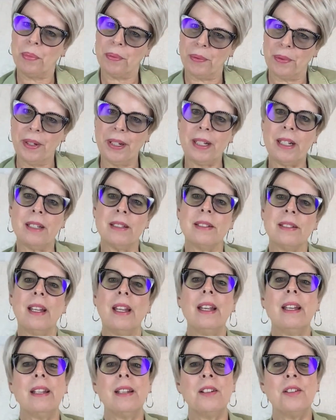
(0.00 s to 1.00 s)
bring us
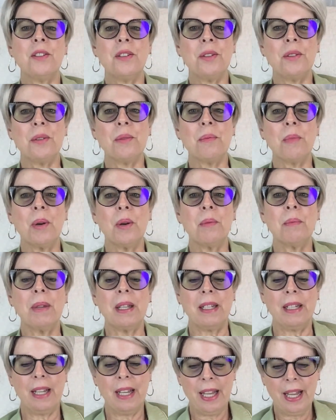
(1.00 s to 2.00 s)
into the
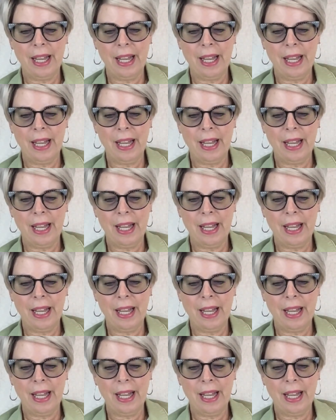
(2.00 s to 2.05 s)
moment.